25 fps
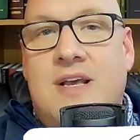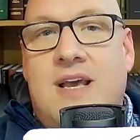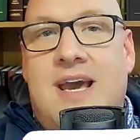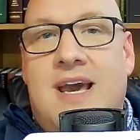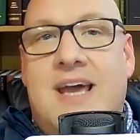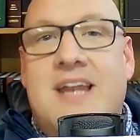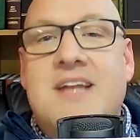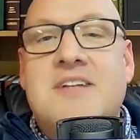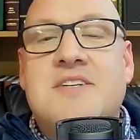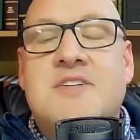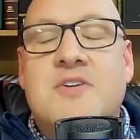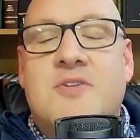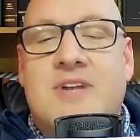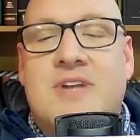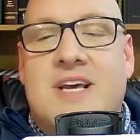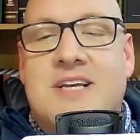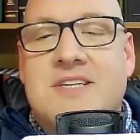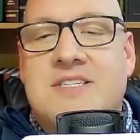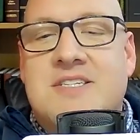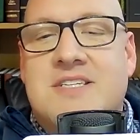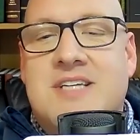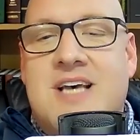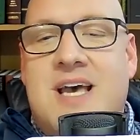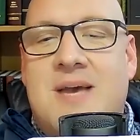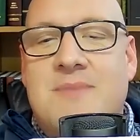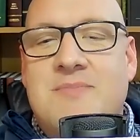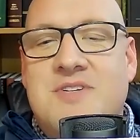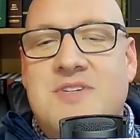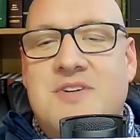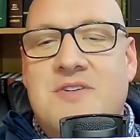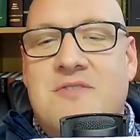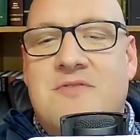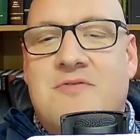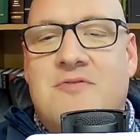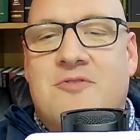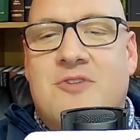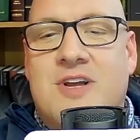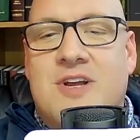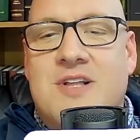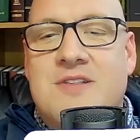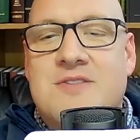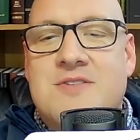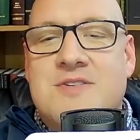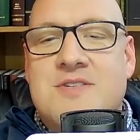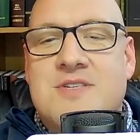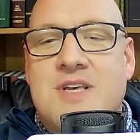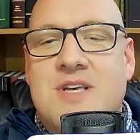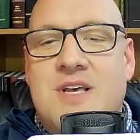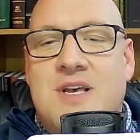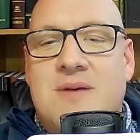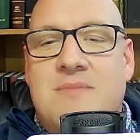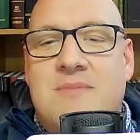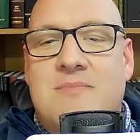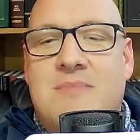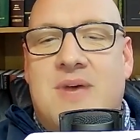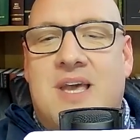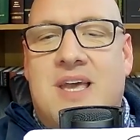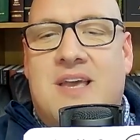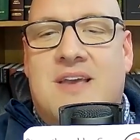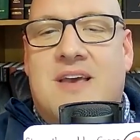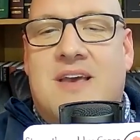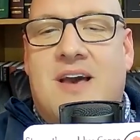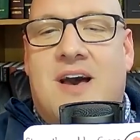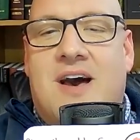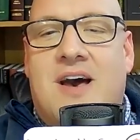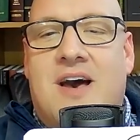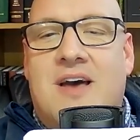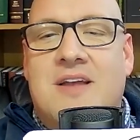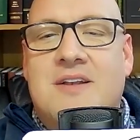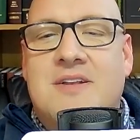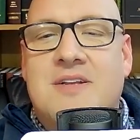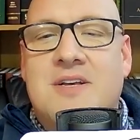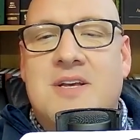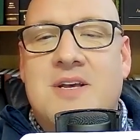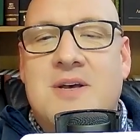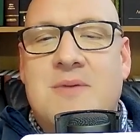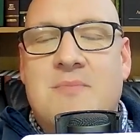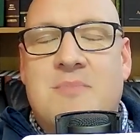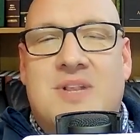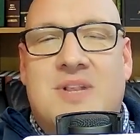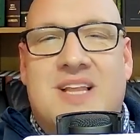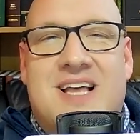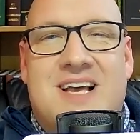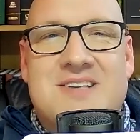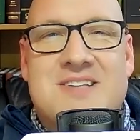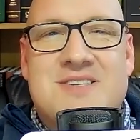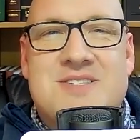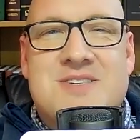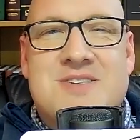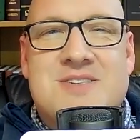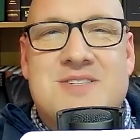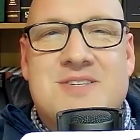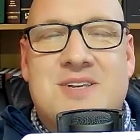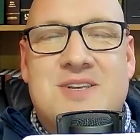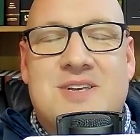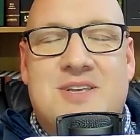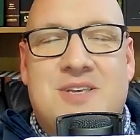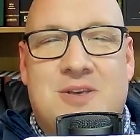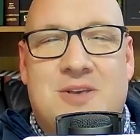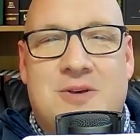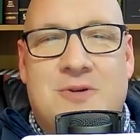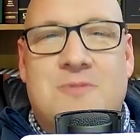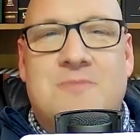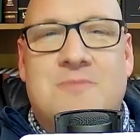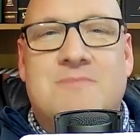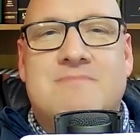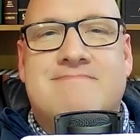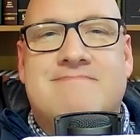And until next time, dear friends, may God bless you.